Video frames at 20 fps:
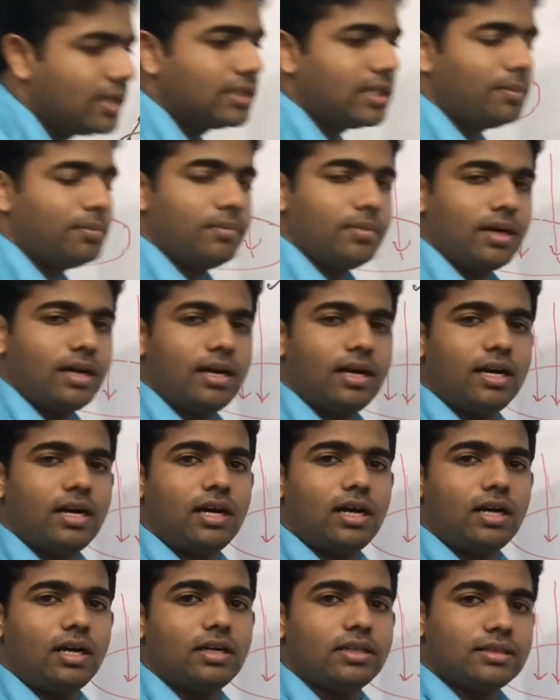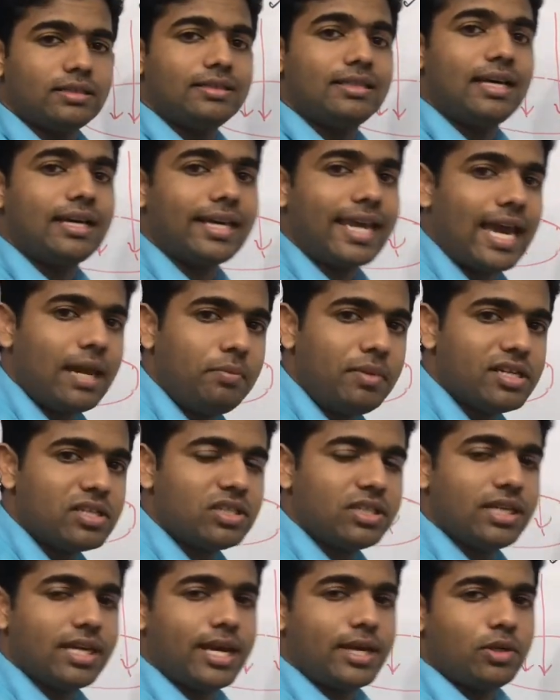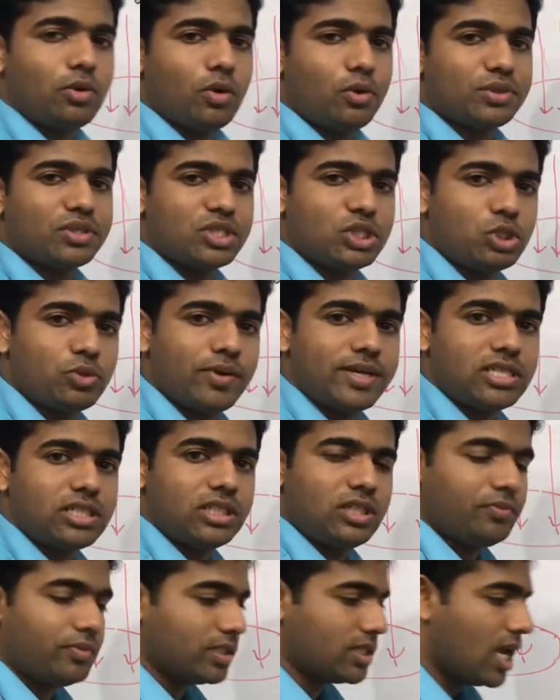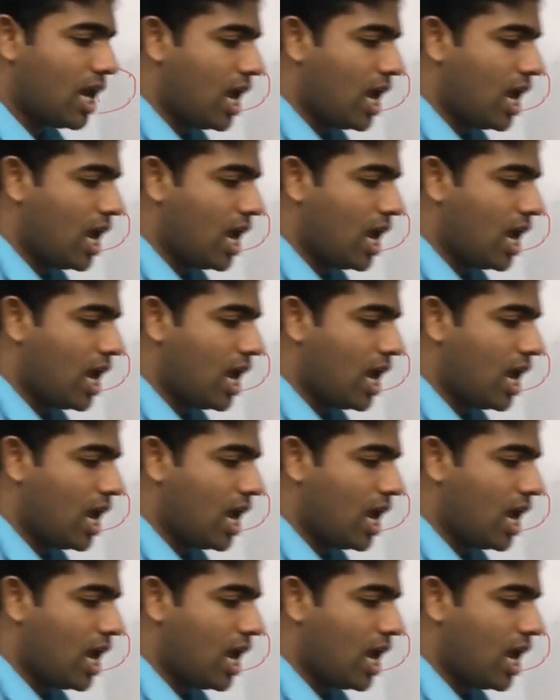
some uh, there can be a scenario situation in which